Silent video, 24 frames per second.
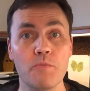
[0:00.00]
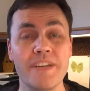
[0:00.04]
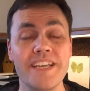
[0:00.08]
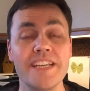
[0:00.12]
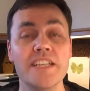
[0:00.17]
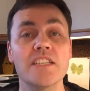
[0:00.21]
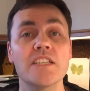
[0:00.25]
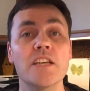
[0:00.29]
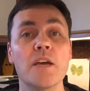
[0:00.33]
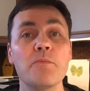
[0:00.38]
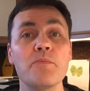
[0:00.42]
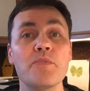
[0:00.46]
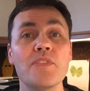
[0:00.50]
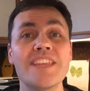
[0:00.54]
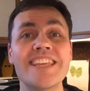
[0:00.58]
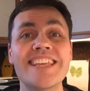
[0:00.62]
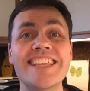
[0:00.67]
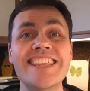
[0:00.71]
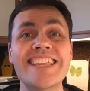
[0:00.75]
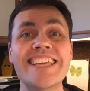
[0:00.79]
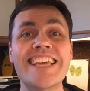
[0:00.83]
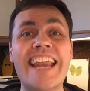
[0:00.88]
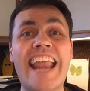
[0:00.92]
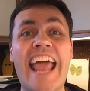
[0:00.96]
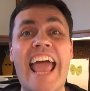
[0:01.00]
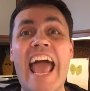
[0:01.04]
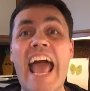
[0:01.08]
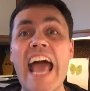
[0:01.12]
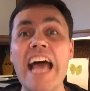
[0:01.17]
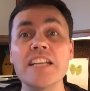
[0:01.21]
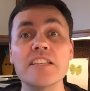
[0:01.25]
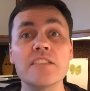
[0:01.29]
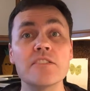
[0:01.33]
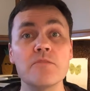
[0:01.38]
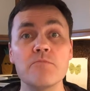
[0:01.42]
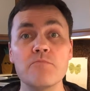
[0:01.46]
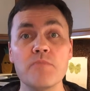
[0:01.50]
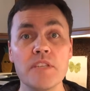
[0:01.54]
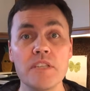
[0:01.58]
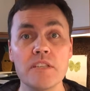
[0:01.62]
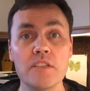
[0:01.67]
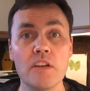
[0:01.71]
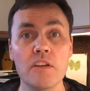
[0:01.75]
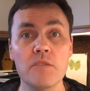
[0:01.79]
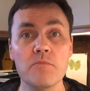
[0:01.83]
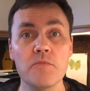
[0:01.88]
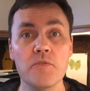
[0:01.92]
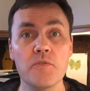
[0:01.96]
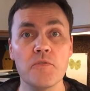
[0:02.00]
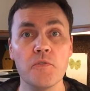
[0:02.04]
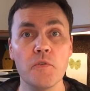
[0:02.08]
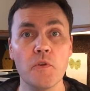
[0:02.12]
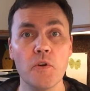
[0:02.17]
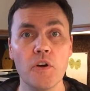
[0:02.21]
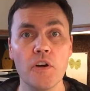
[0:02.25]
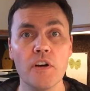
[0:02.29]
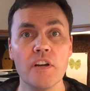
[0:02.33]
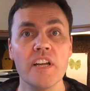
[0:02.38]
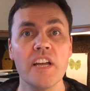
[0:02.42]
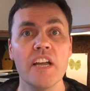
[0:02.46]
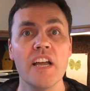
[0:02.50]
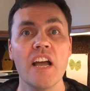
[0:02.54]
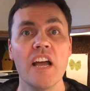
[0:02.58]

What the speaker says: Pick something that hasn't been done before.